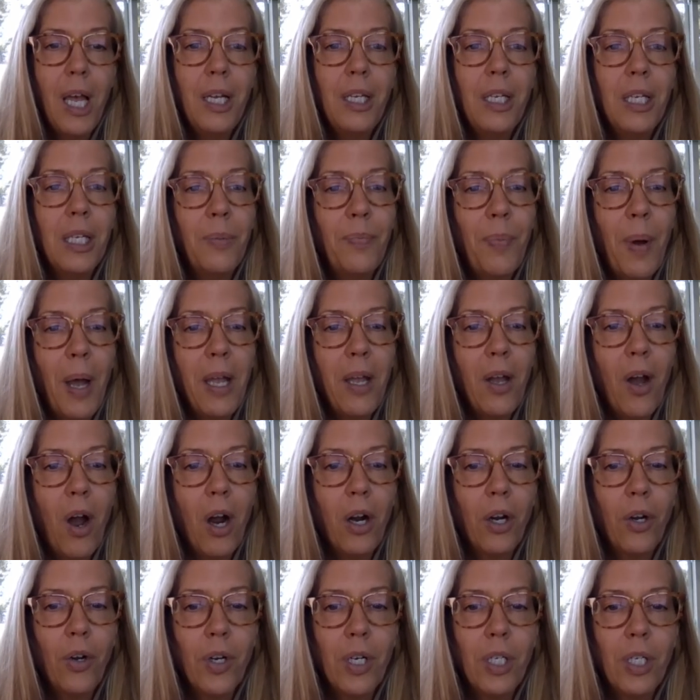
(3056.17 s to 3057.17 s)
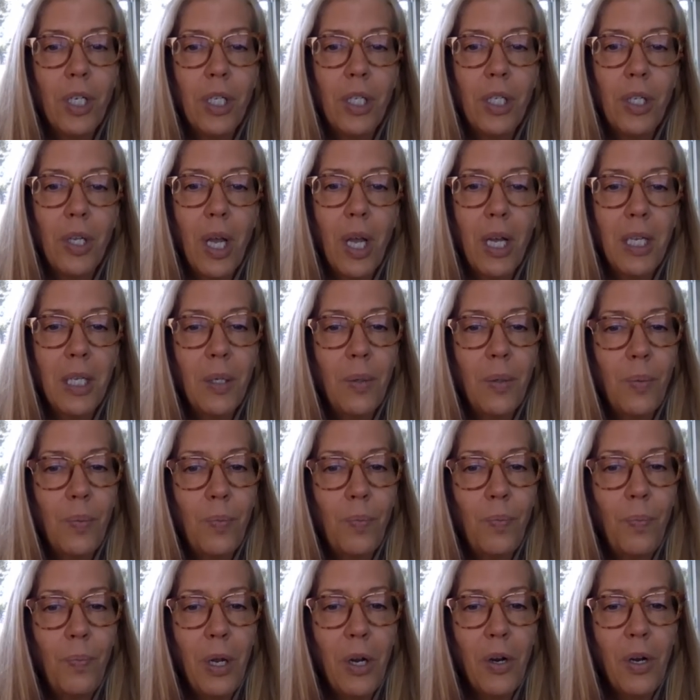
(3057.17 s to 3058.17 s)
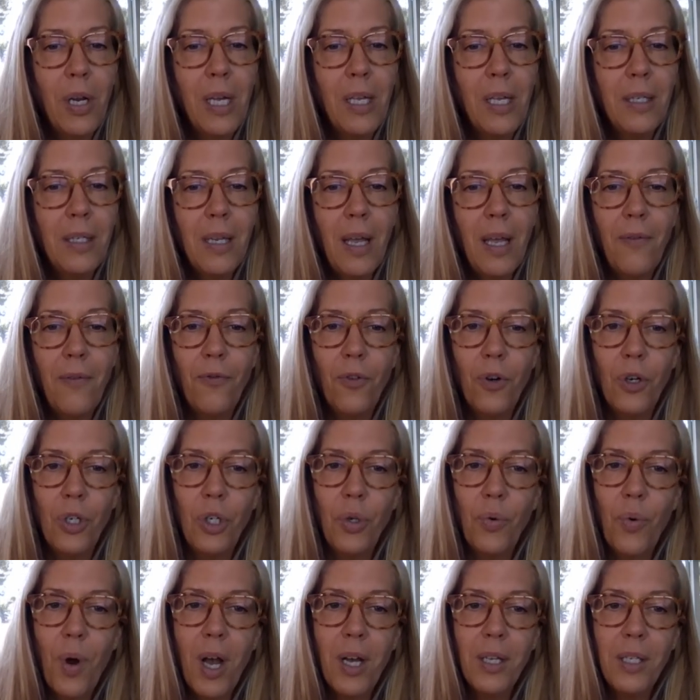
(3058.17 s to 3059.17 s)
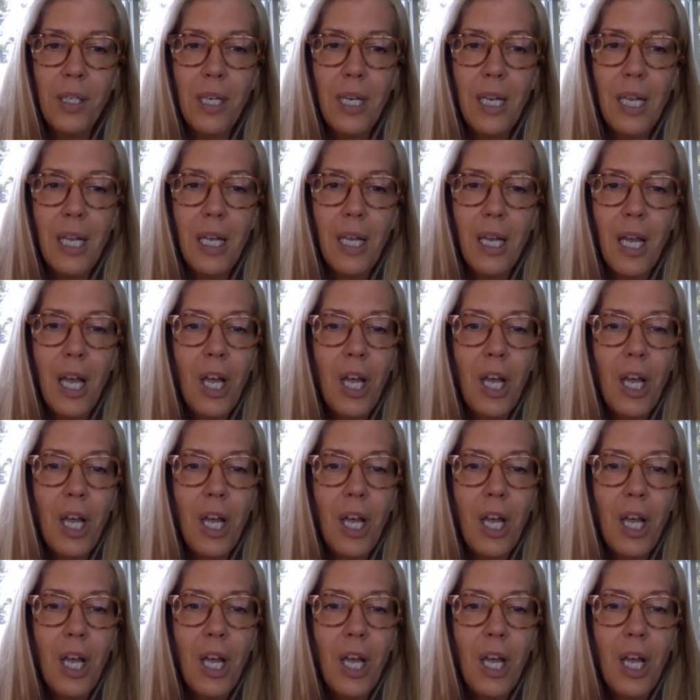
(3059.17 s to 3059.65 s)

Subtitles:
Despite Argerich's experience and virtuosity,